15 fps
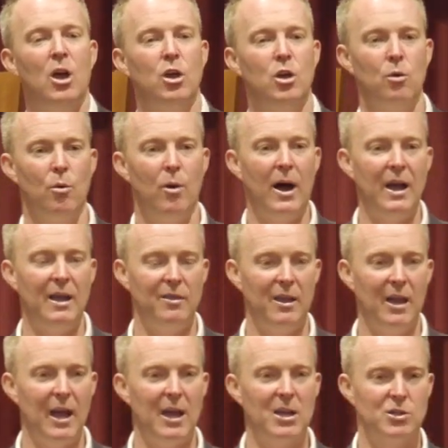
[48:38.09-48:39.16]
You'll hate the
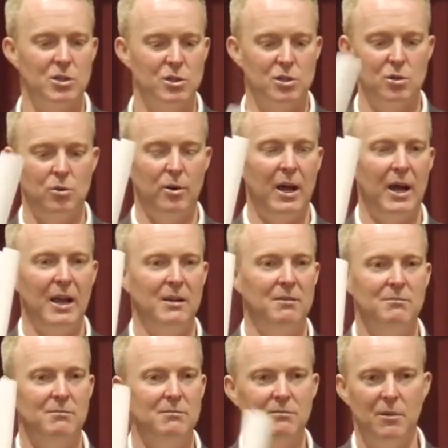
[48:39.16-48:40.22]
agents, you'll hate
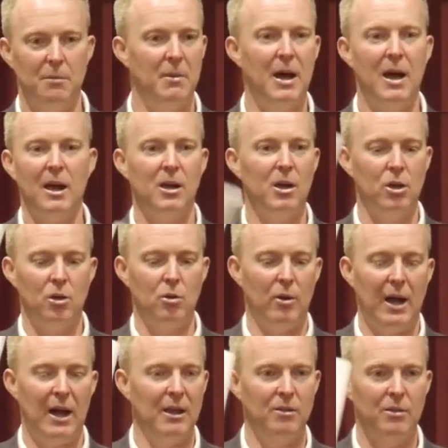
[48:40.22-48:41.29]
the market, you'll
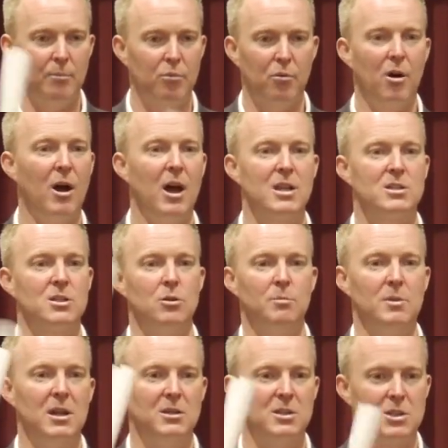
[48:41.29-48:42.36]
hate the price, it'll
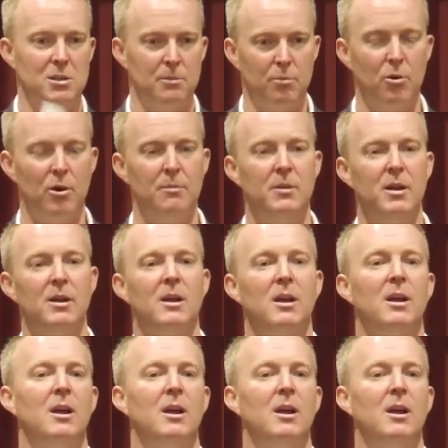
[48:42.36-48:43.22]
be a disappointment.